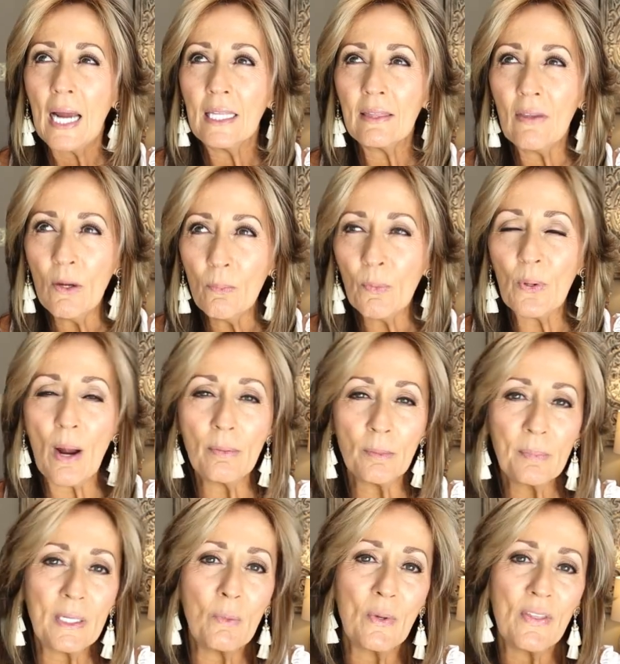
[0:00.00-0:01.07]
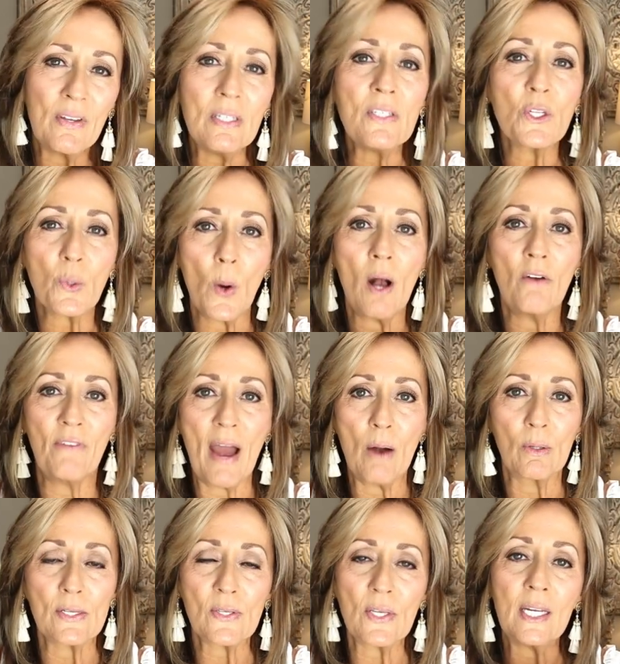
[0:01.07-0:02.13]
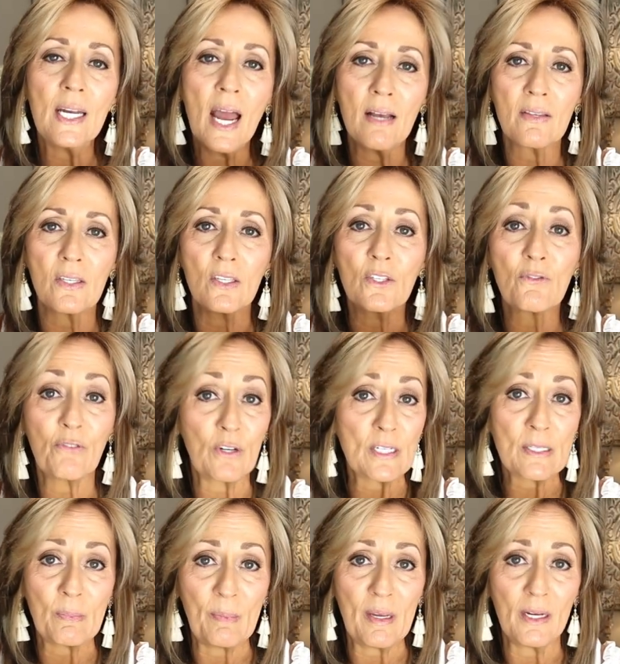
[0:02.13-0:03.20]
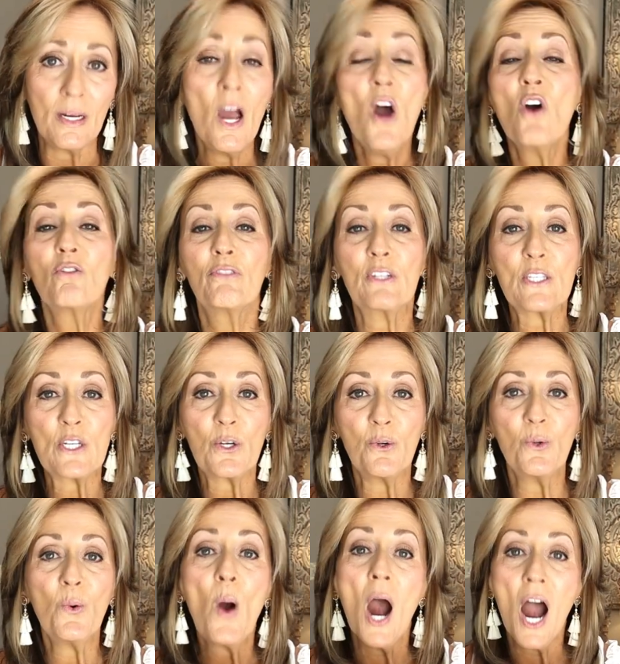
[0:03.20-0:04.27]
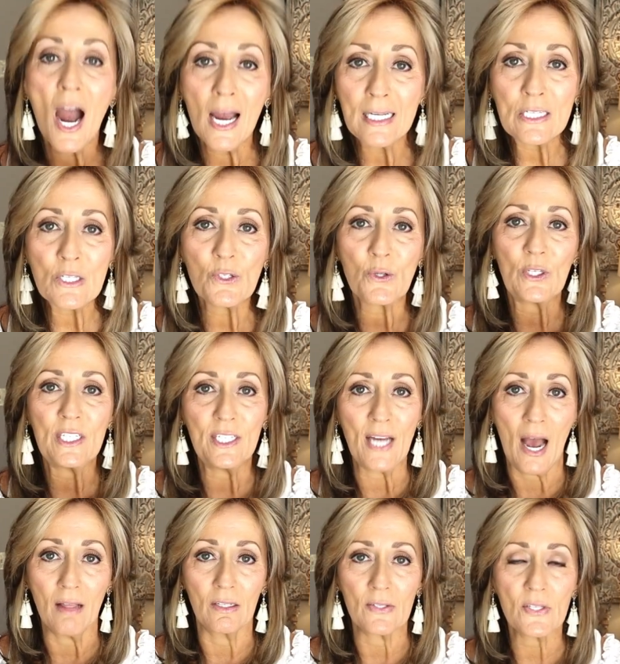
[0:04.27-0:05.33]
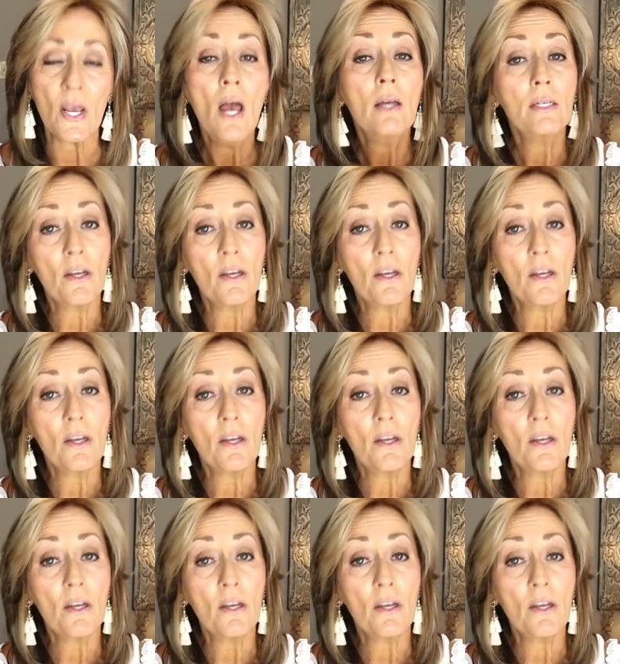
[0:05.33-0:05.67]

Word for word: I think probably within 12 hours, it has its first bid for $200.